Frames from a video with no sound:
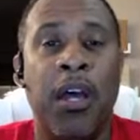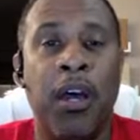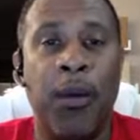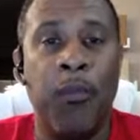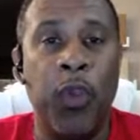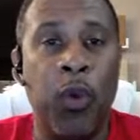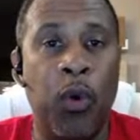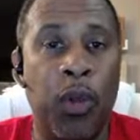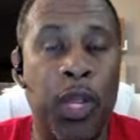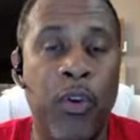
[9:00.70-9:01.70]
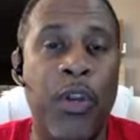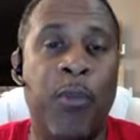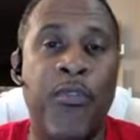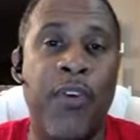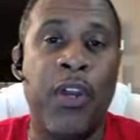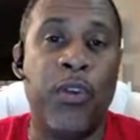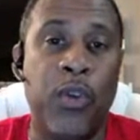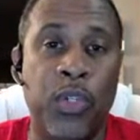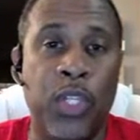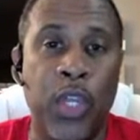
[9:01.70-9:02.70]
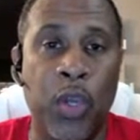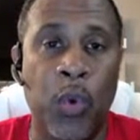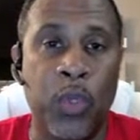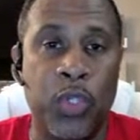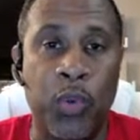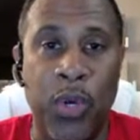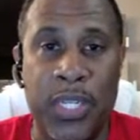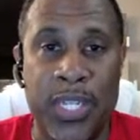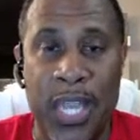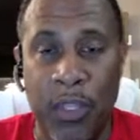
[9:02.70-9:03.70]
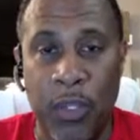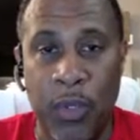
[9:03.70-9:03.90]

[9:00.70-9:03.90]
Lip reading: your internet provider usually quotes you on download